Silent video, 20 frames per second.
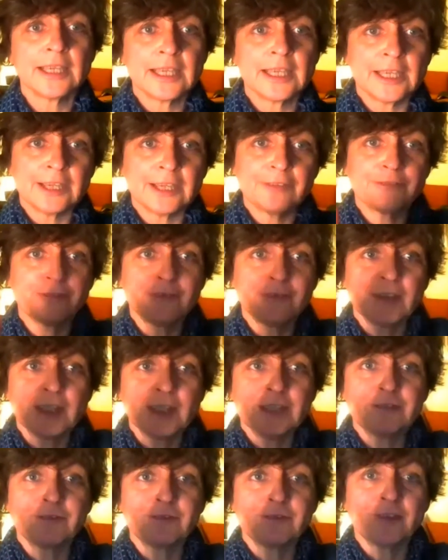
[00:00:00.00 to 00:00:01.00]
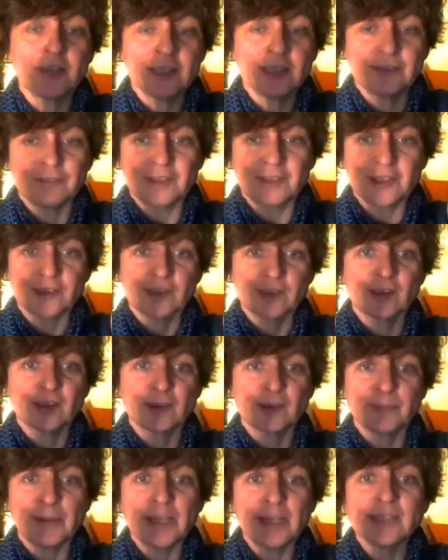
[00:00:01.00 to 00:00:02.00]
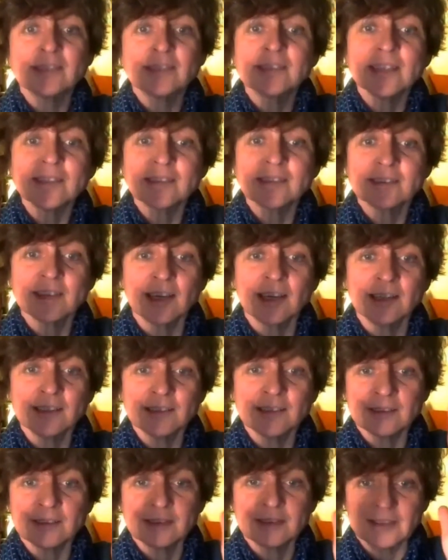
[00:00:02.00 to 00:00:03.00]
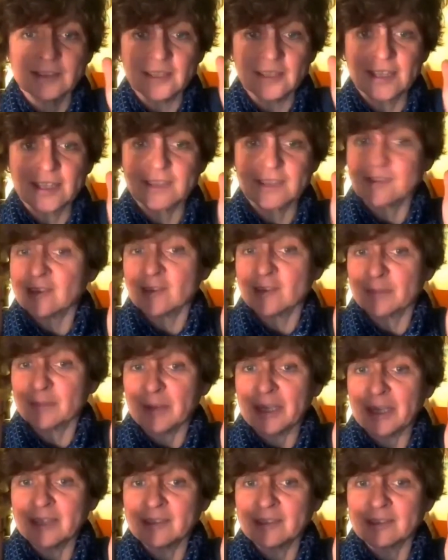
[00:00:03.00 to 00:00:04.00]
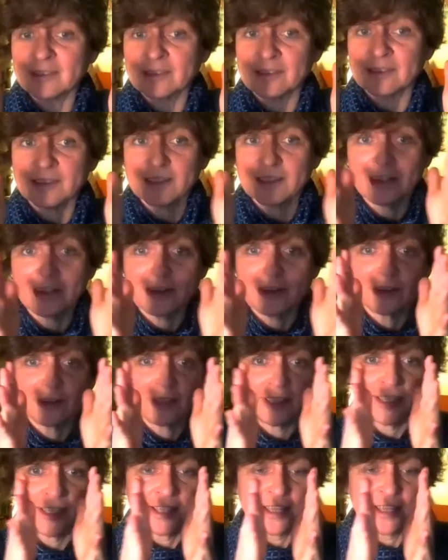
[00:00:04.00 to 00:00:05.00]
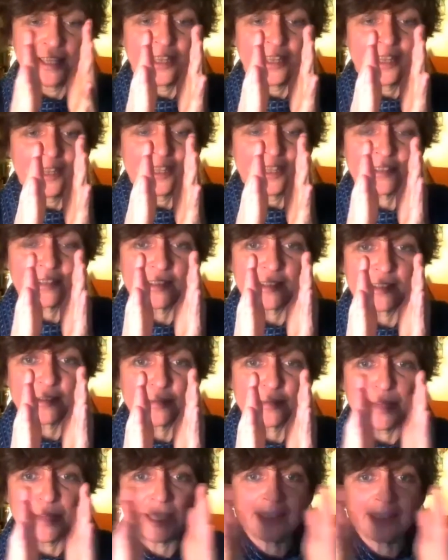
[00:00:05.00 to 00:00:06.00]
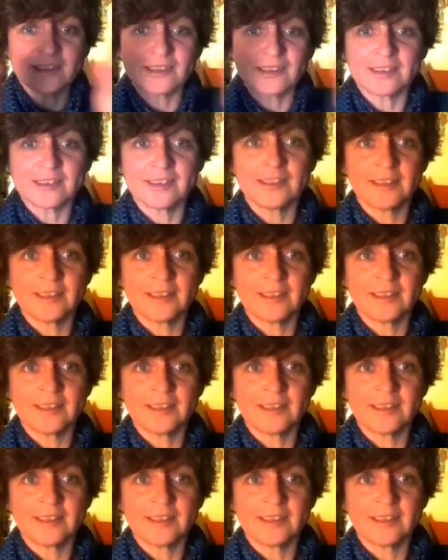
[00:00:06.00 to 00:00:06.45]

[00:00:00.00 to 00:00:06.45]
if there's a space this size, this is space. You know, this is space.